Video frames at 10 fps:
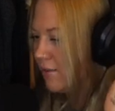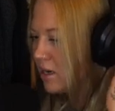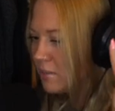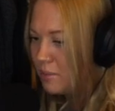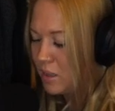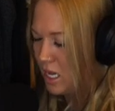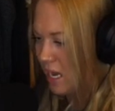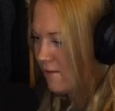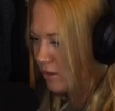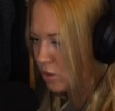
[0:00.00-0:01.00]
I've got my big
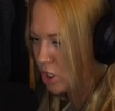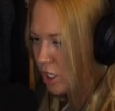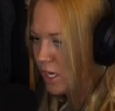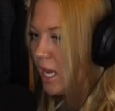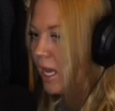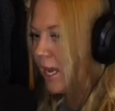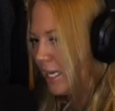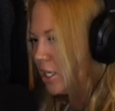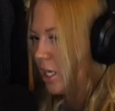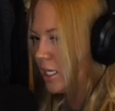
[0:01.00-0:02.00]
headphones on, I
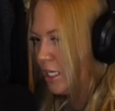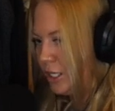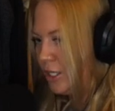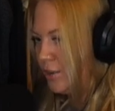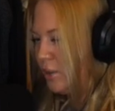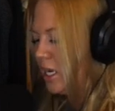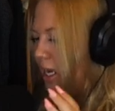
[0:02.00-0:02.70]
cannot hear you,